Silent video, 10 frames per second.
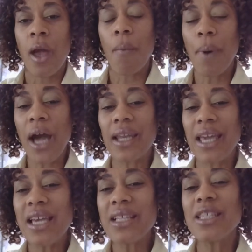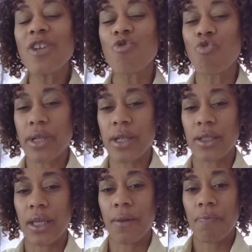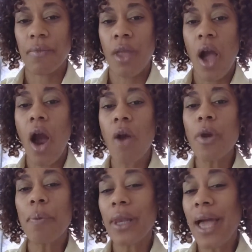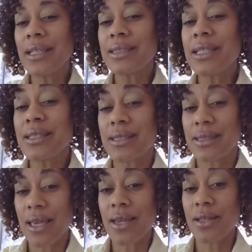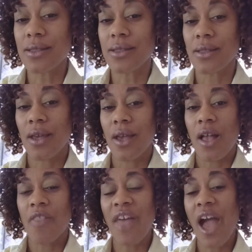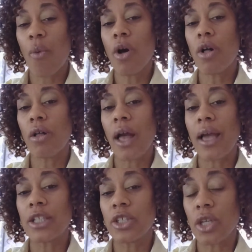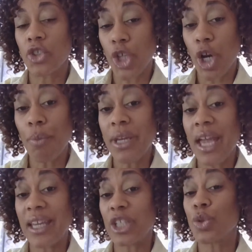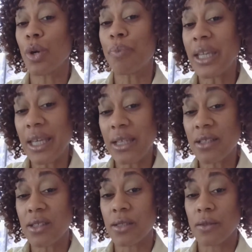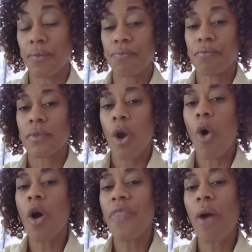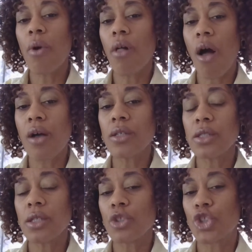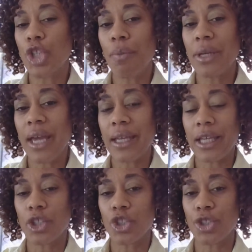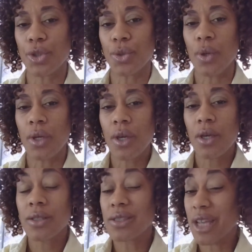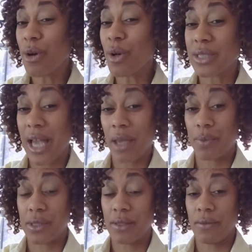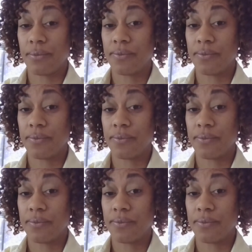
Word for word: But is it really? Are we planting seeds that will germinate into obedience or that will also germinate into stereotypes?